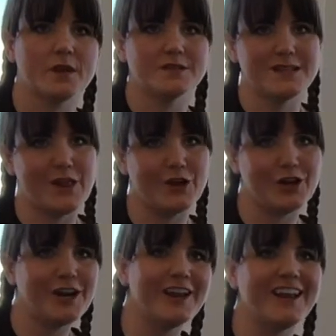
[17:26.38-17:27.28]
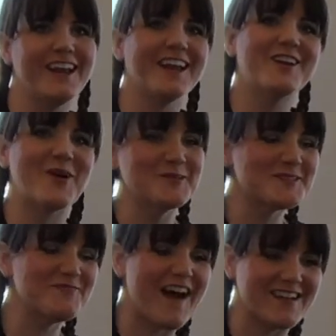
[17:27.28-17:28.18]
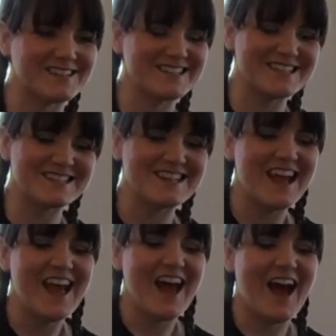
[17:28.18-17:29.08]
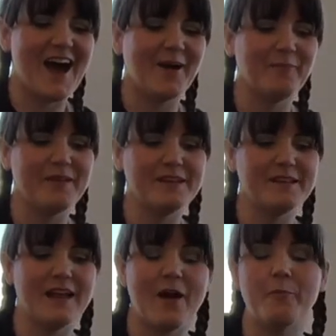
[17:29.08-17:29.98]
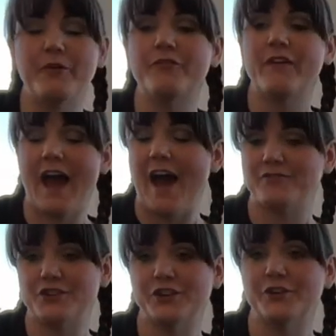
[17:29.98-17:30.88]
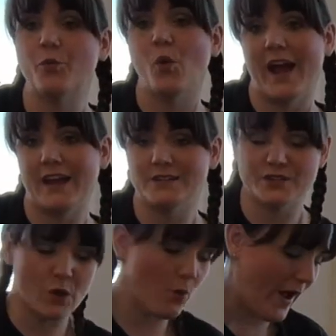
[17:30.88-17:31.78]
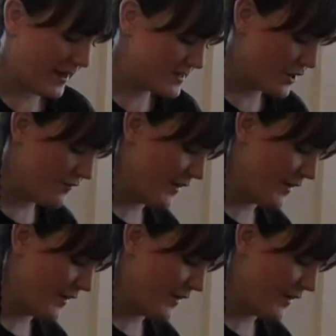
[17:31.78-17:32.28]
seller, it goes fastest after white. So white is our